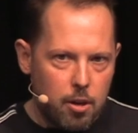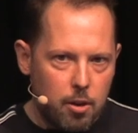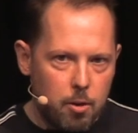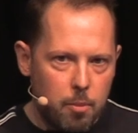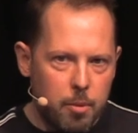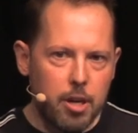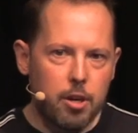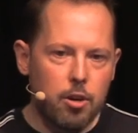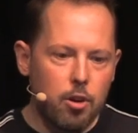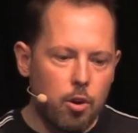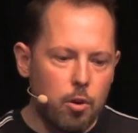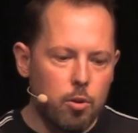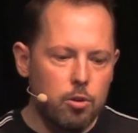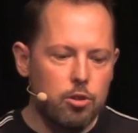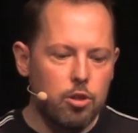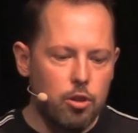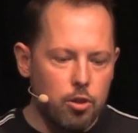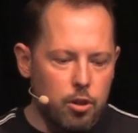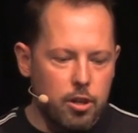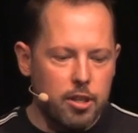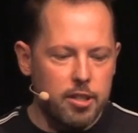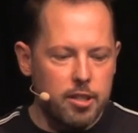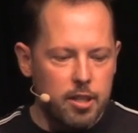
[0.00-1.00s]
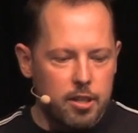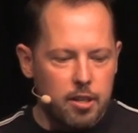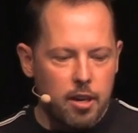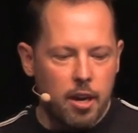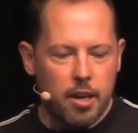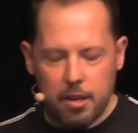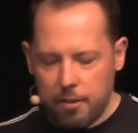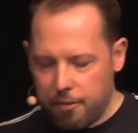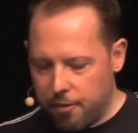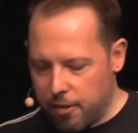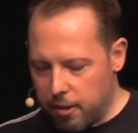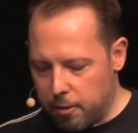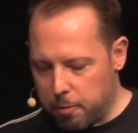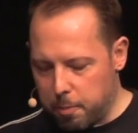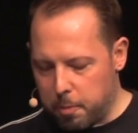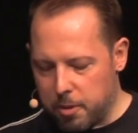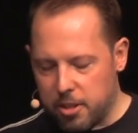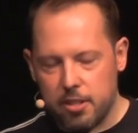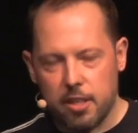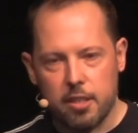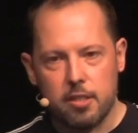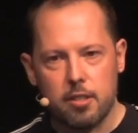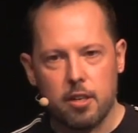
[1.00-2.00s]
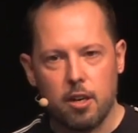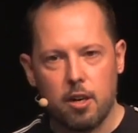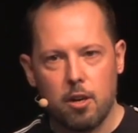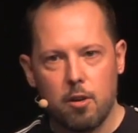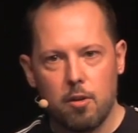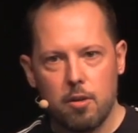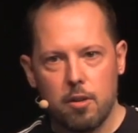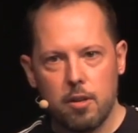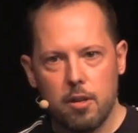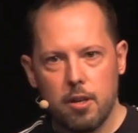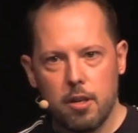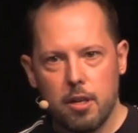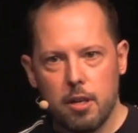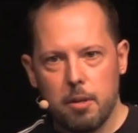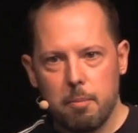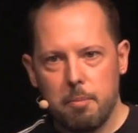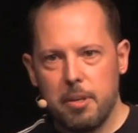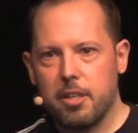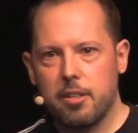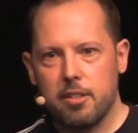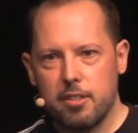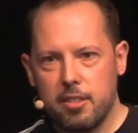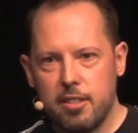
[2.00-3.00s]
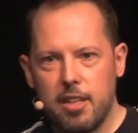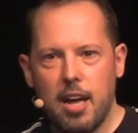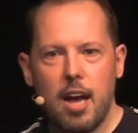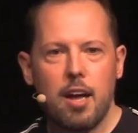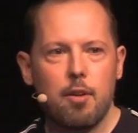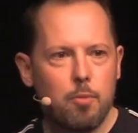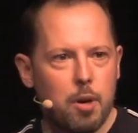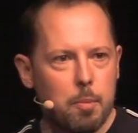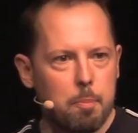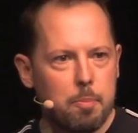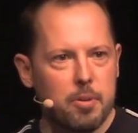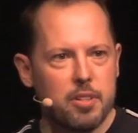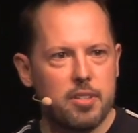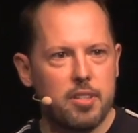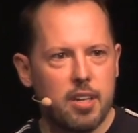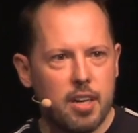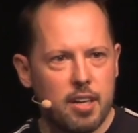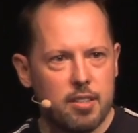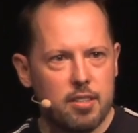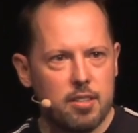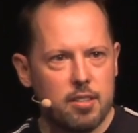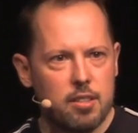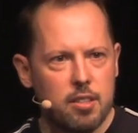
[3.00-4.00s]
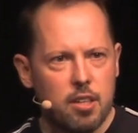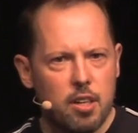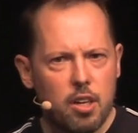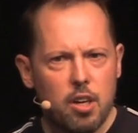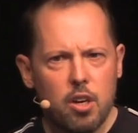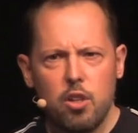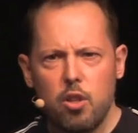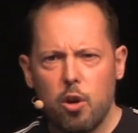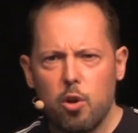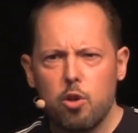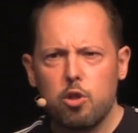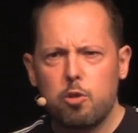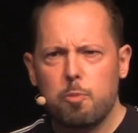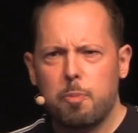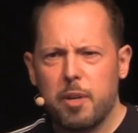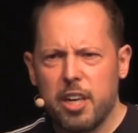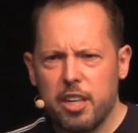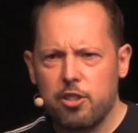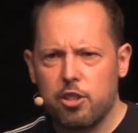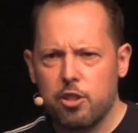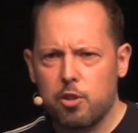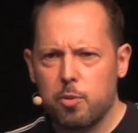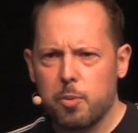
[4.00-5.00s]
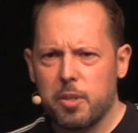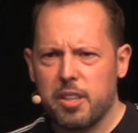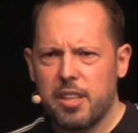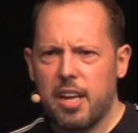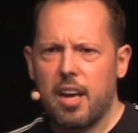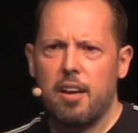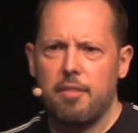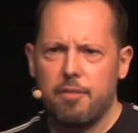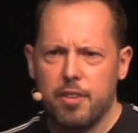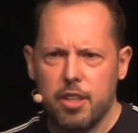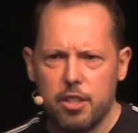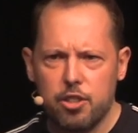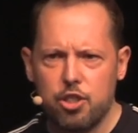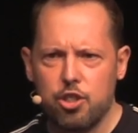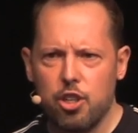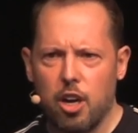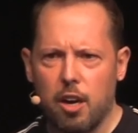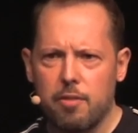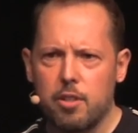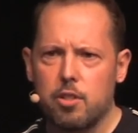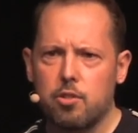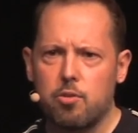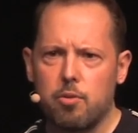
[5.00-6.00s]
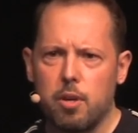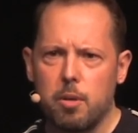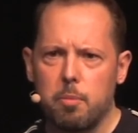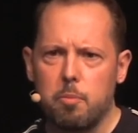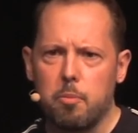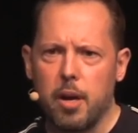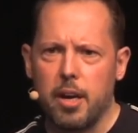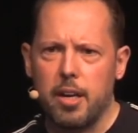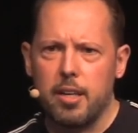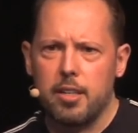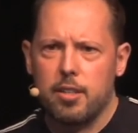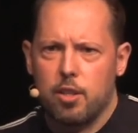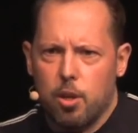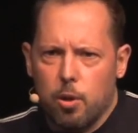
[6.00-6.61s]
we are going to look at the 95th percentile because that represents those pages with the heaviest JavaScript, right?